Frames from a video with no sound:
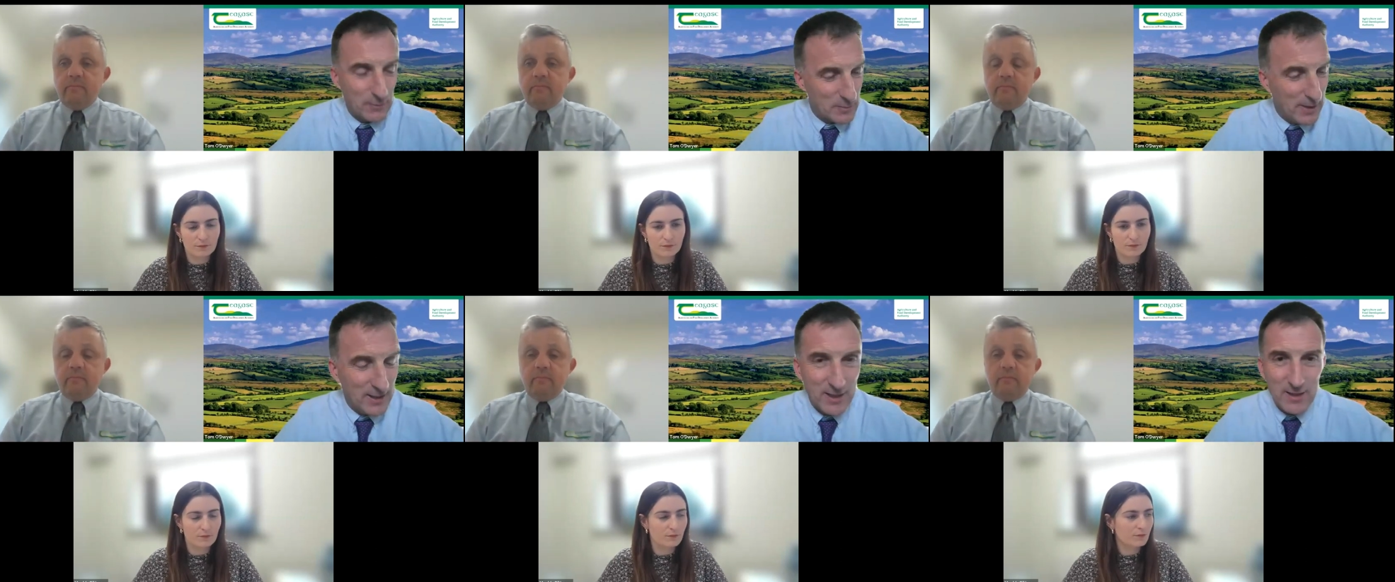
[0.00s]
Speaker 1: was
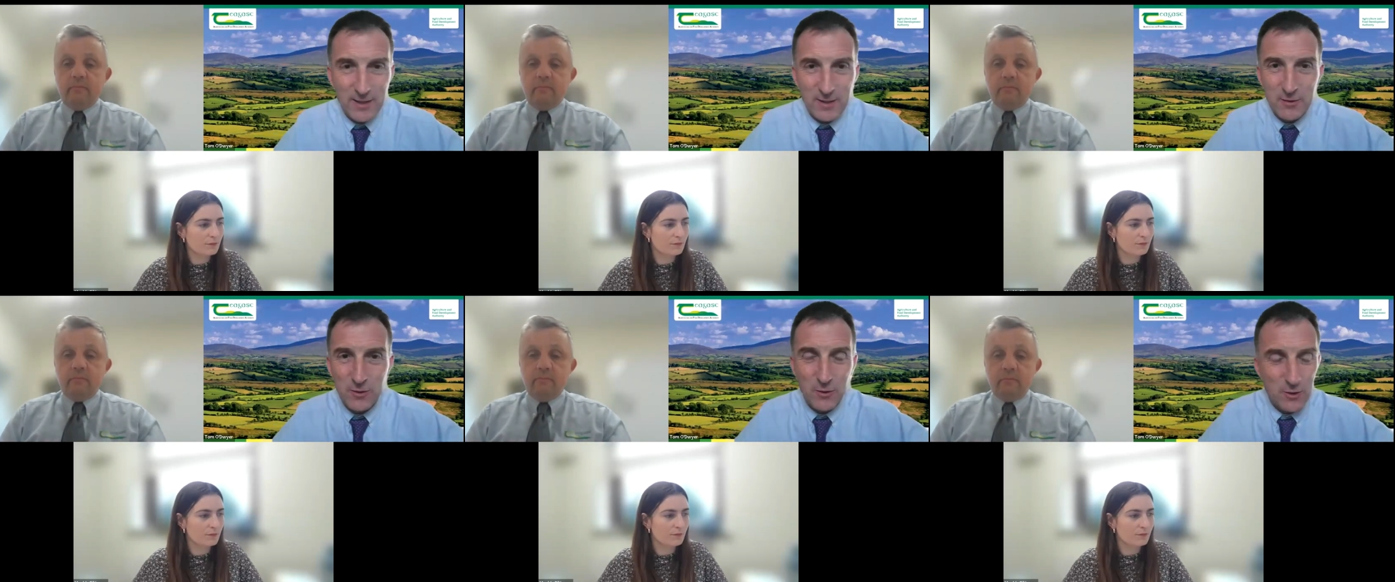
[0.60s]
made earlier,
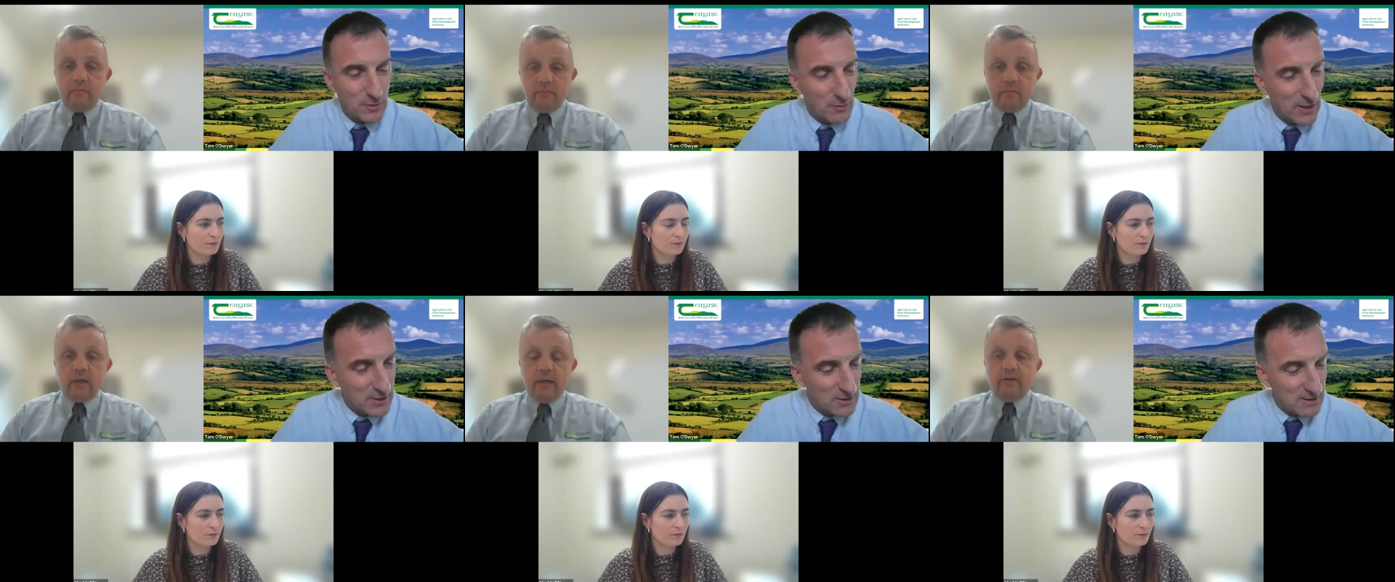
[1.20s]
George, in
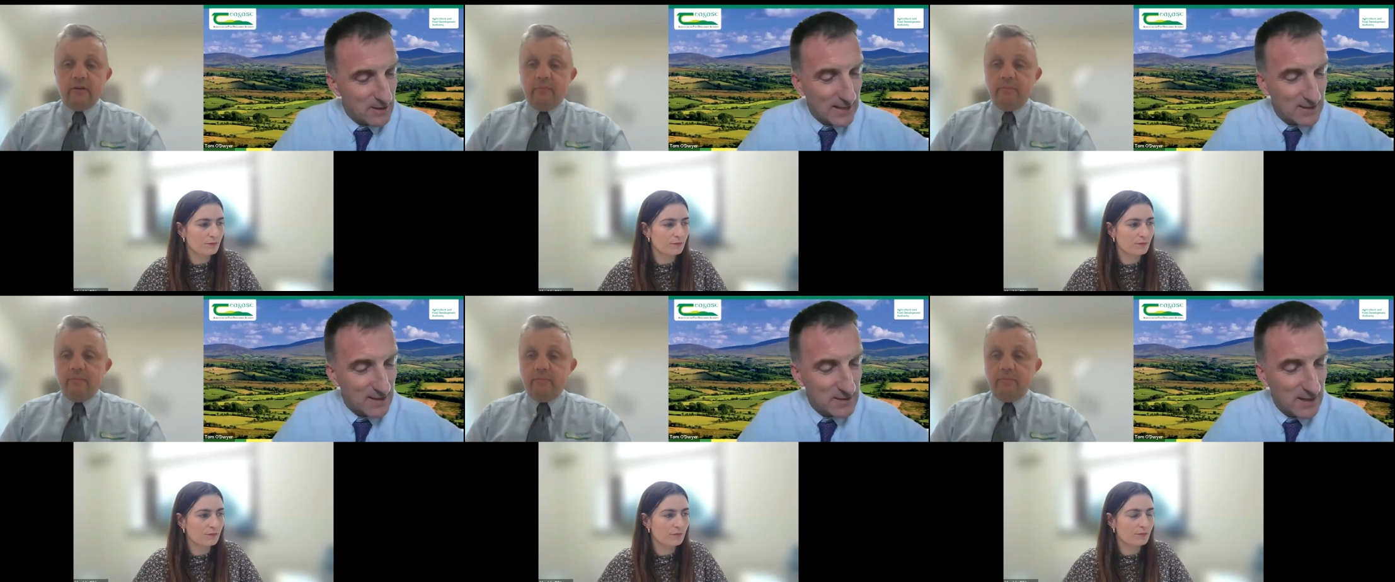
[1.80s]
relation to
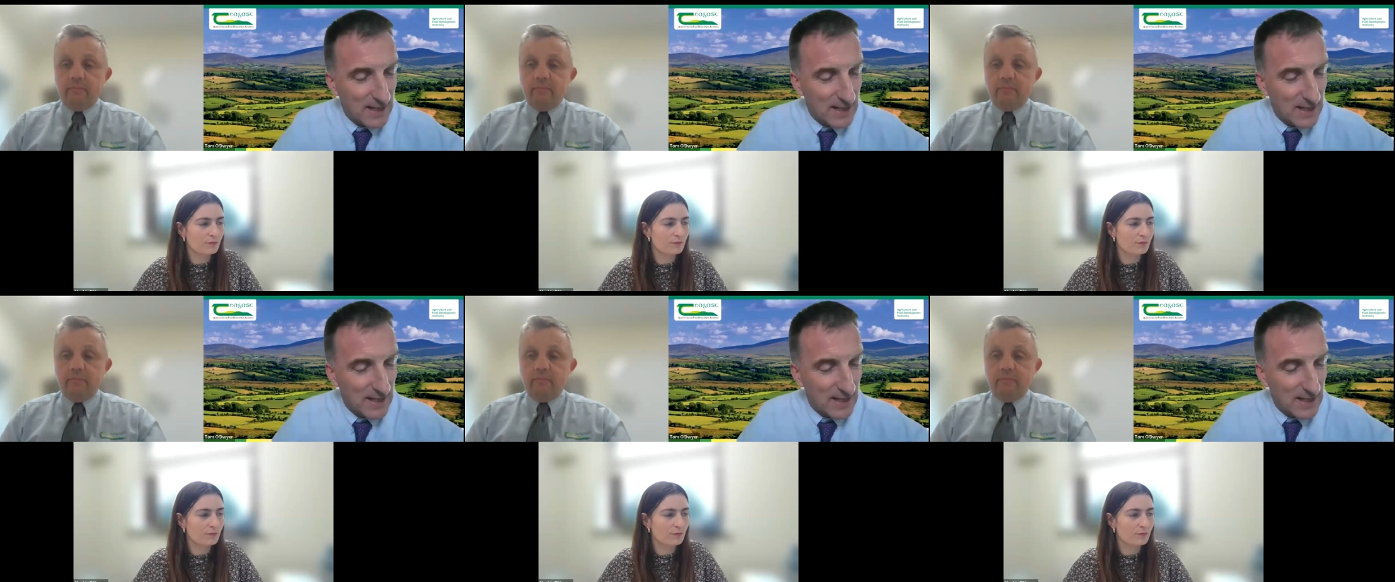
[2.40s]
access to